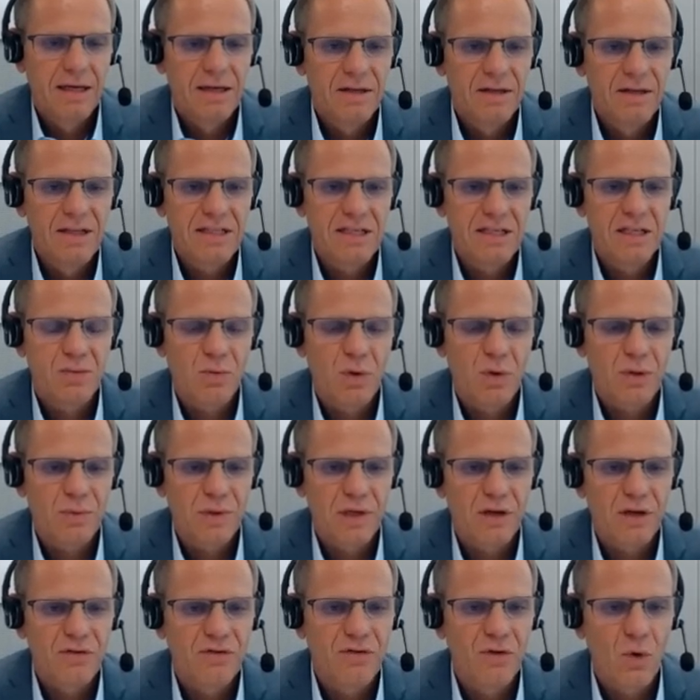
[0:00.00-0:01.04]
this is what we
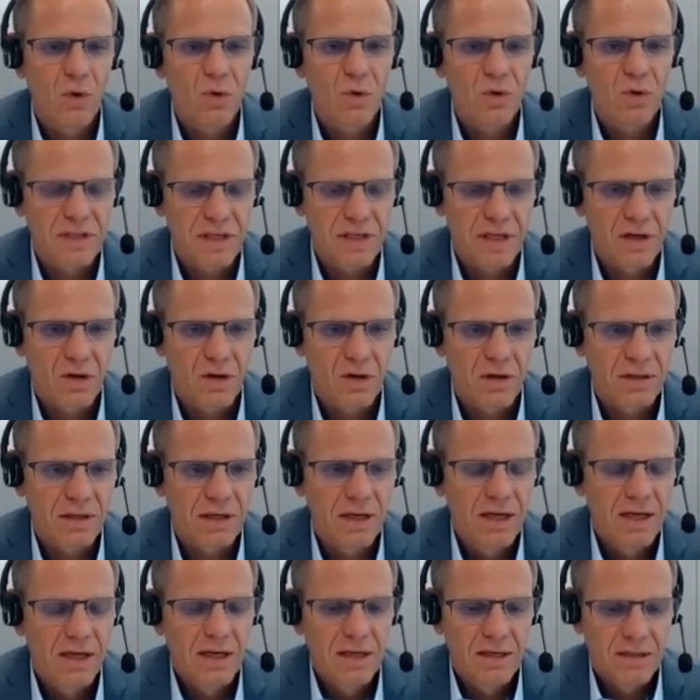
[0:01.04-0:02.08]
are focusing on
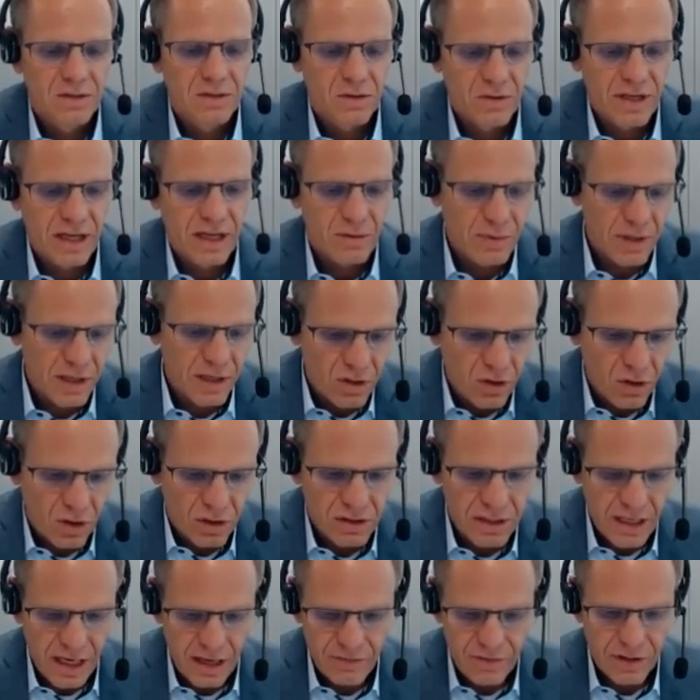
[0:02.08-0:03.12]
so that we are
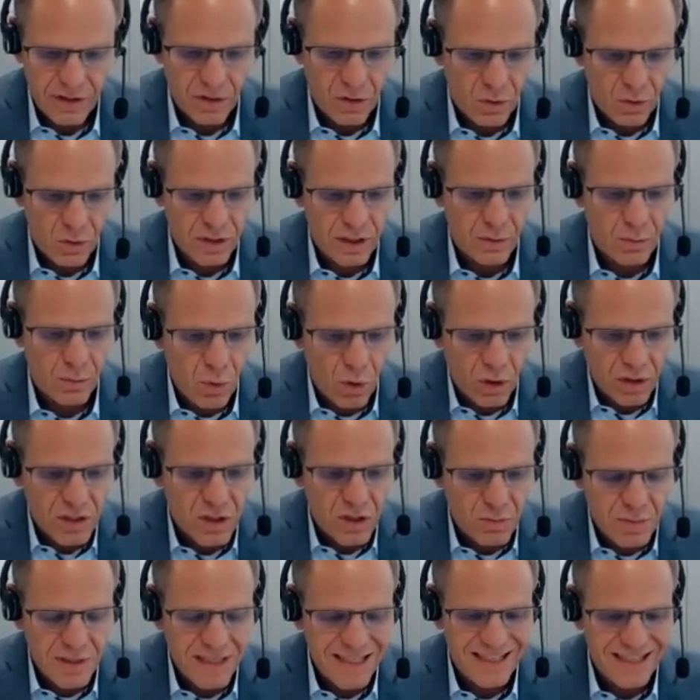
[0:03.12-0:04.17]
not having only one
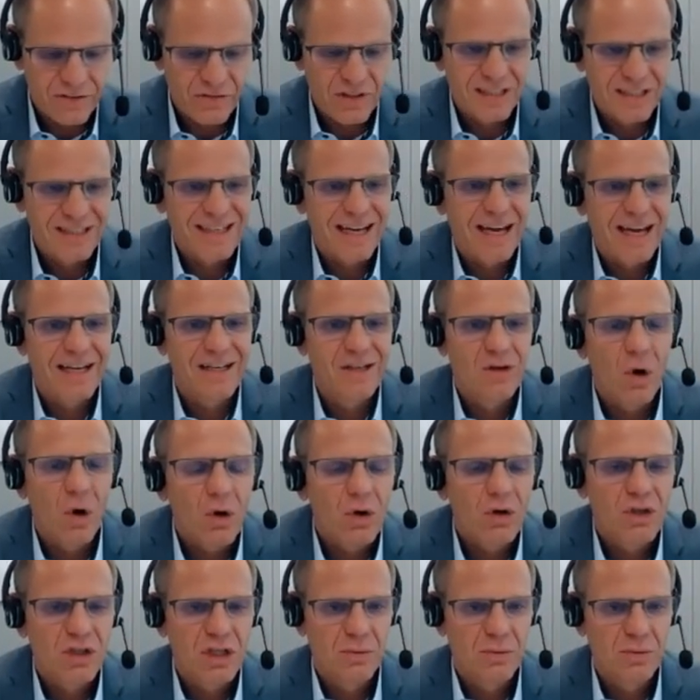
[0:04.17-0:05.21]
specific
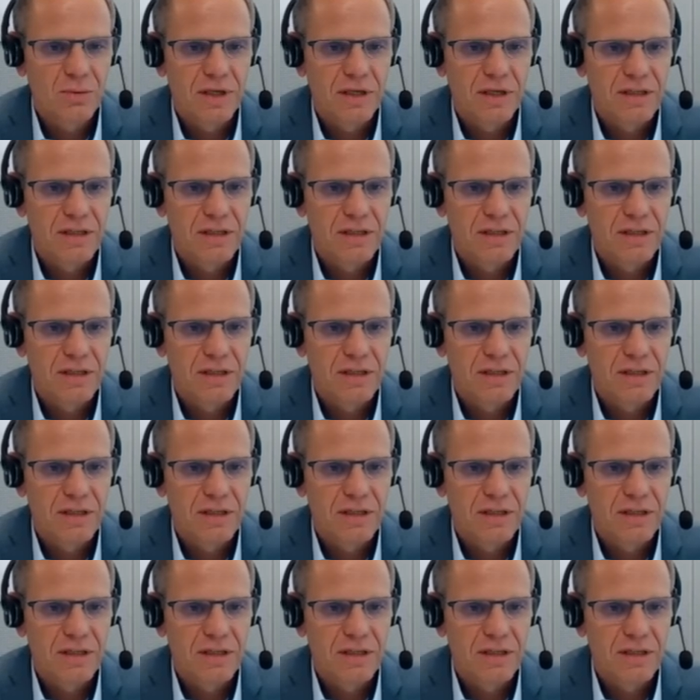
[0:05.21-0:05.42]
technology we are